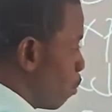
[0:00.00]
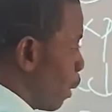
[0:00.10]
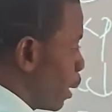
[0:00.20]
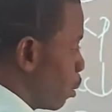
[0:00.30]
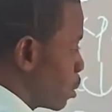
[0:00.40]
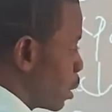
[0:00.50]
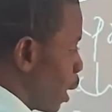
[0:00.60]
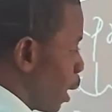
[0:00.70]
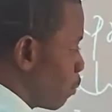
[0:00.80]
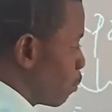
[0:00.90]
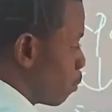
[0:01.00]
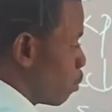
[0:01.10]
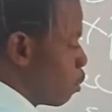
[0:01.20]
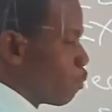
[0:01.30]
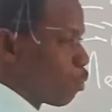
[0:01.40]
minus half
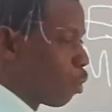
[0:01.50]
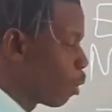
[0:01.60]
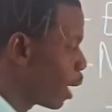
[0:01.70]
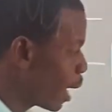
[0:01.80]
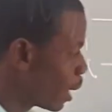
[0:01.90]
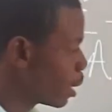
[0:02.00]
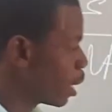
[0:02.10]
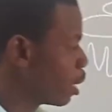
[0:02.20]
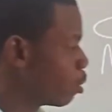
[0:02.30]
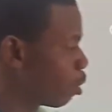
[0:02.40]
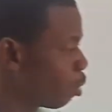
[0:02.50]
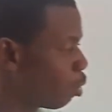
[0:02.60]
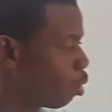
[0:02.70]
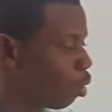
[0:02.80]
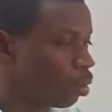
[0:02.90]
for any
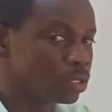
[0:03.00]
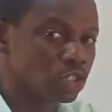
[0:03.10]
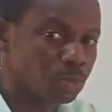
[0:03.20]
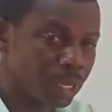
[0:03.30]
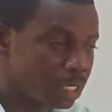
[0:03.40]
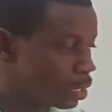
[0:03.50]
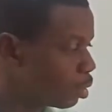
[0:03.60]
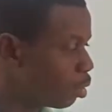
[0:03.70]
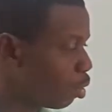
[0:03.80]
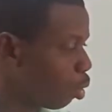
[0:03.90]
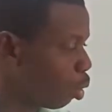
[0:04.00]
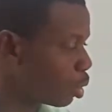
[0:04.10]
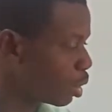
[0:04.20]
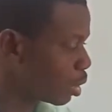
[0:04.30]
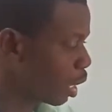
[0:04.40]
error on spelling,
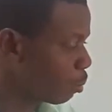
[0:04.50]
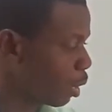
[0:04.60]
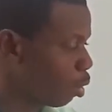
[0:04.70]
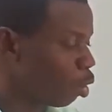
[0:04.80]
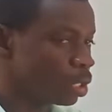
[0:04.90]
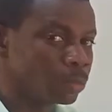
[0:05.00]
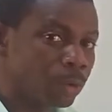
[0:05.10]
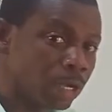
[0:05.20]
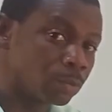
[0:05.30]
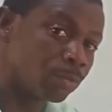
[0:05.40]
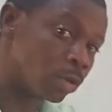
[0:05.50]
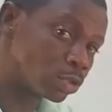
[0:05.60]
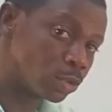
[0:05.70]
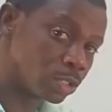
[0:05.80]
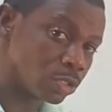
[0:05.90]
on grammar, on
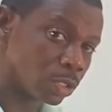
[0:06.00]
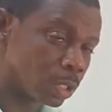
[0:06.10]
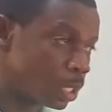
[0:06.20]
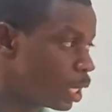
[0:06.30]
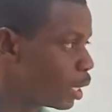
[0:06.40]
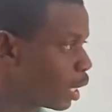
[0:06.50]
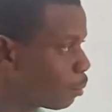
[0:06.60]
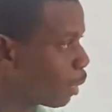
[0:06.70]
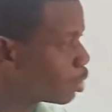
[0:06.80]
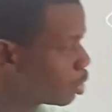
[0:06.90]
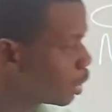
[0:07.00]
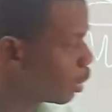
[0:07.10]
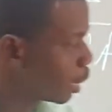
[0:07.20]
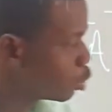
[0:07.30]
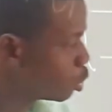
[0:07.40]
punctuation. Now imagine now
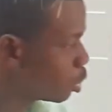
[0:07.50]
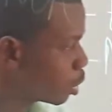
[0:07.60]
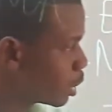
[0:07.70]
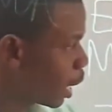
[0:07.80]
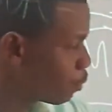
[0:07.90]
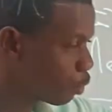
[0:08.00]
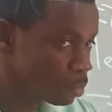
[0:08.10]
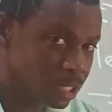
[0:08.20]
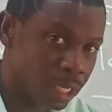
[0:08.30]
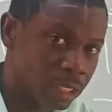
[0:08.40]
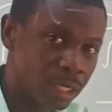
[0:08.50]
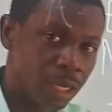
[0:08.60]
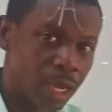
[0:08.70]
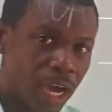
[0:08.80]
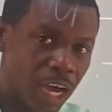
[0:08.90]
that you deduct half from 10.
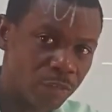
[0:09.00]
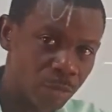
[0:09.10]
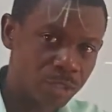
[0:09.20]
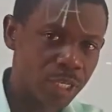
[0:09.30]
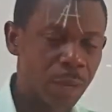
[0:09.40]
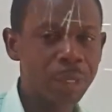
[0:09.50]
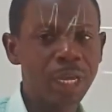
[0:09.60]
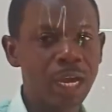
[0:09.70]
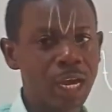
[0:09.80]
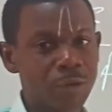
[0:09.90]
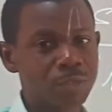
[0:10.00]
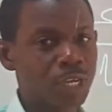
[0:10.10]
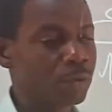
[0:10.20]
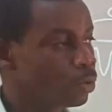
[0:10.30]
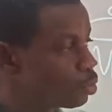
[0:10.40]
Half from 10, how many halves
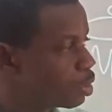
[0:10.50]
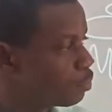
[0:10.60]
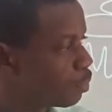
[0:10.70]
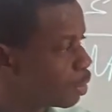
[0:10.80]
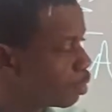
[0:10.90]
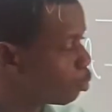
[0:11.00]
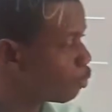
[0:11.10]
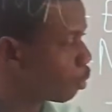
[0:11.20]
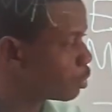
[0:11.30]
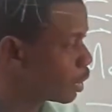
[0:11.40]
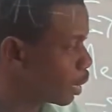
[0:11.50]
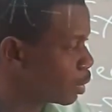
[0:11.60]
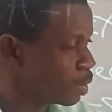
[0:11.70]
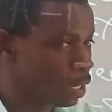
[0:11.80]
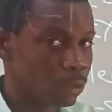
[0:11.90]
are we going to remove from
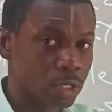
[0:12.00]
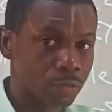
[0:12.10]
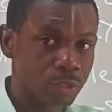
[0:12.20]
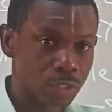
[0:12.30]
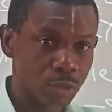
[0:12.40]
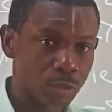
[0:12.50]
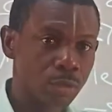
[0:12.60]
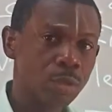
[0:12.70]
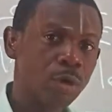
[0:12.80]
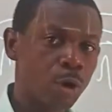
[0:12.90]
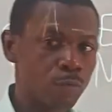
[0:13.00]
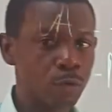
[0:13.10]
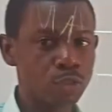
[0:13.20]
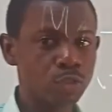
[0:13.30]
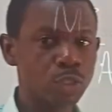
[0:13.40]
10? That will give you 0. Of
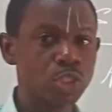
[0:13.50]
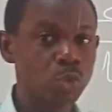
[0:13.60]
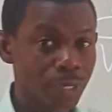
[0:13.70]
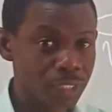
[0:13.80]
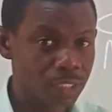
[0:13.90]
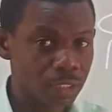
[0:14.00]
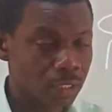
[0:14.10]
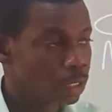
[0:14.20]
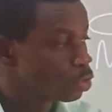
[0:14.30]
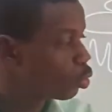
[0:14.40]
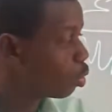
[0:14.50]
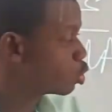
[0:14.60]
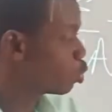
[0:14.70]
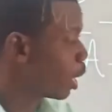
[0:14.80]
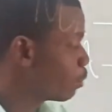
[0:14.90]
course, you know it's 20. So
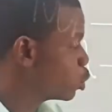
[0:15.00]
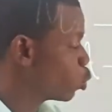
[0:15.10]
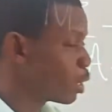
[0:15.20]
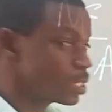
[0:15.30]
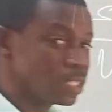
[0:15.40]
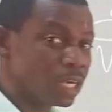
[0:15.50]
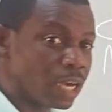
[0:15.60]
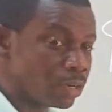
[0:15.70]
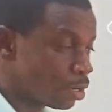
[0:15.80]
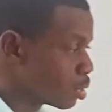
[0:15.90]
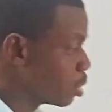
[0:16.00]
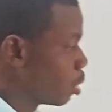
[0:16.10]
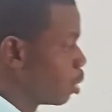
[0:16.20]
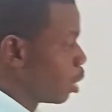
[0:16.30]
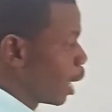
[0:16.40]
once you have 20 errors
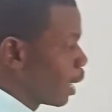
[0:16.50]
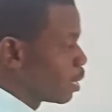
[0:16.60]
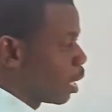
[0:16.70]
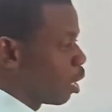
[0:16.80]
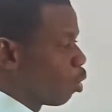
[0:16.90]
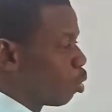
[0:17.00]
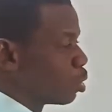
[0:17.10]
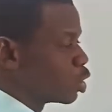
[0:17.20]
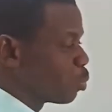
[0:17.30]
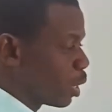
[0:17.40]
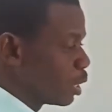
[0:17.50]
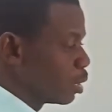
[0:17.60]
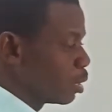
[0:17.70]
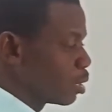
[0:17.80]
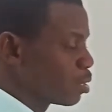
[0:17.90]
either on
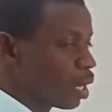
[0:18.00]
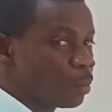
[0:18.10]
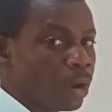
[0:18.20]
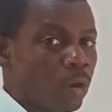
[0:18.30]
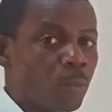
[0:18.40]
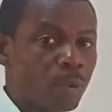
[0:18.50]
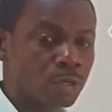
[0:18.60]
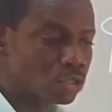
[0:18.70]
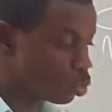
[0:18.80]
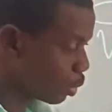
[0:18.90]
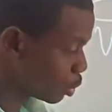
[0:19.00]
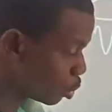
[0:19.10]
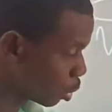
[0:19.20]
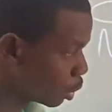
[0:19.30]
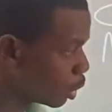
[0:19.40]
spelling, grammar, or
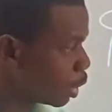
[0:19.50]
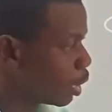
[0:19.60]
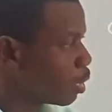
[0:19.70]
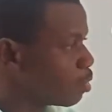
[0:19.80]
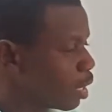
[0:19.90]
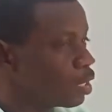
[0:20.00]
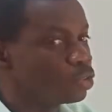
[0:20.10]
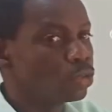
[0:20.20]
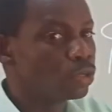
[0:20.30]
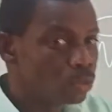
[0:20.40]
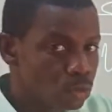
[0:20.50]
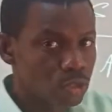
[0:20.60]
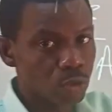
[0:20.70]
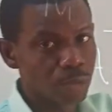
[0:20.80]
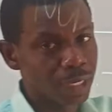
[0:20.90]
punctuation, then you lose
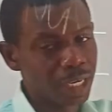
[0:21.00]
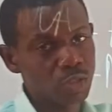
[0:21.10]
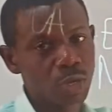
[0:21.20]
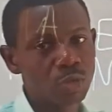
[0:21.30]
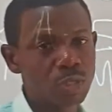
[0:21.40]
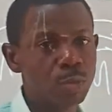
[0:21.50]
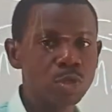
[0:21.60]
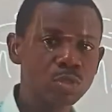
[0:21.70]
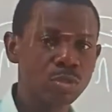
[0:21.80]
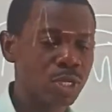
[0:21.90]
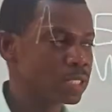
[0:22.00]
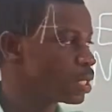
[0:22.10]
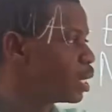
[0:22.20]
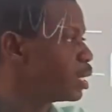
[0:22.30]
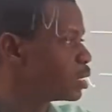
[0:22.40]
your mark. That's why you see most students
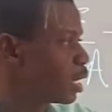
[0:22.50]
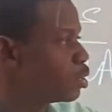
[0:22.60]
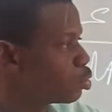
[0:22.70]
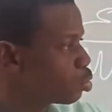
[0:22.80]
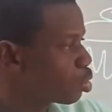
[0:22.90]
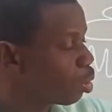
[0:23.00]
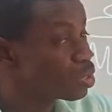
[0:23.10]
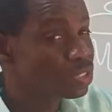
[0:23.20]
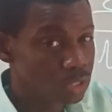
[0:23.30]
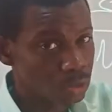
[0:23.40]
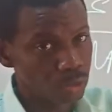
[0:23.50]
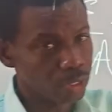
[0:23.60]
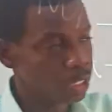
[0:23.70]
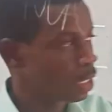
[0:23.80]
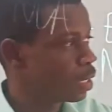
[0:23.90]
tend to score 0
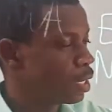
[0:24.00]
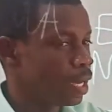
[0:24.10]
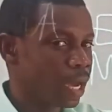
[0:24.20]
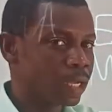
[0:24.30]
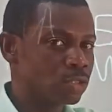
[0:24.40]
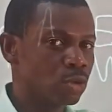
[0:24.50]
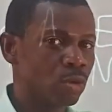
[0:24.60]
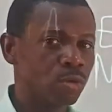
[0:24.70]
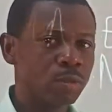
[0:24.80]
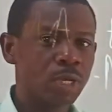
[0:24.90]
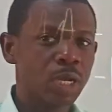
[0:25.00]
here, and so